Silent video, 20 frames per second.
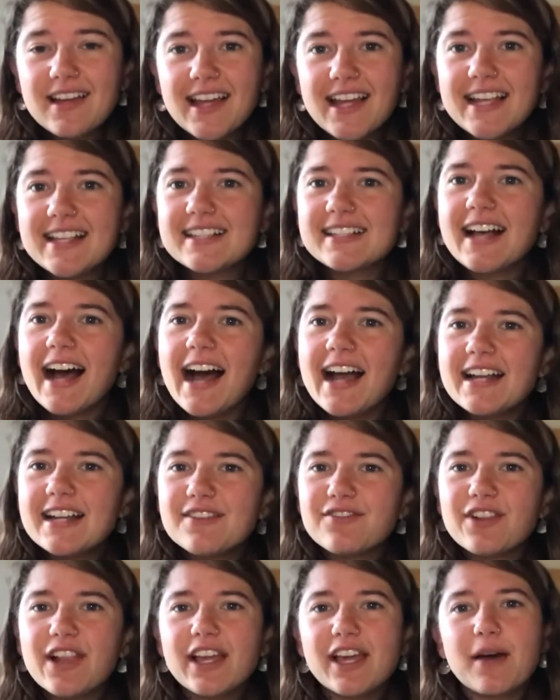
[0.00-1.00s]
is kind
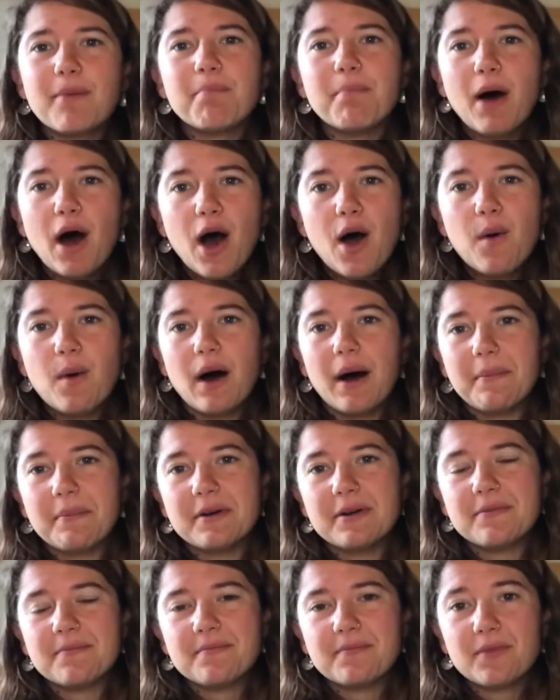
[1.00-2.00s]
of like a poem
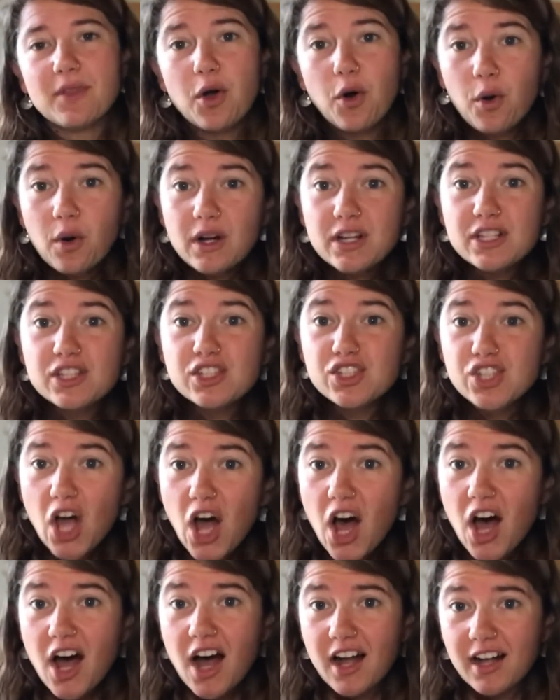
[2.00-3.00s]
or a
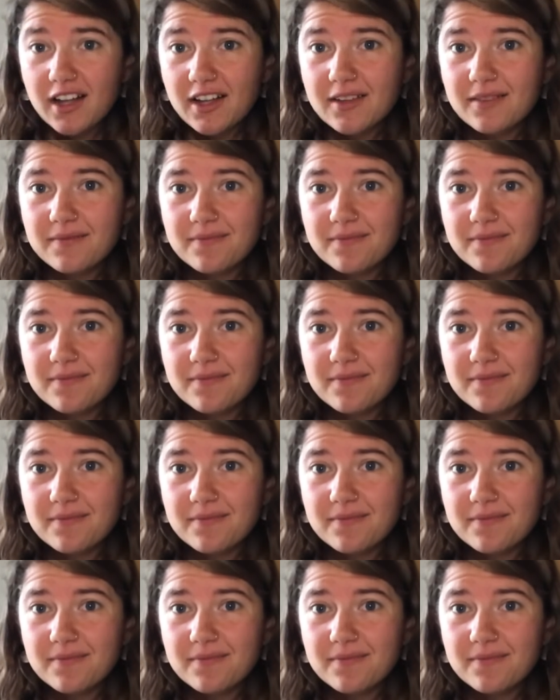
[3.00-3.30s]
song.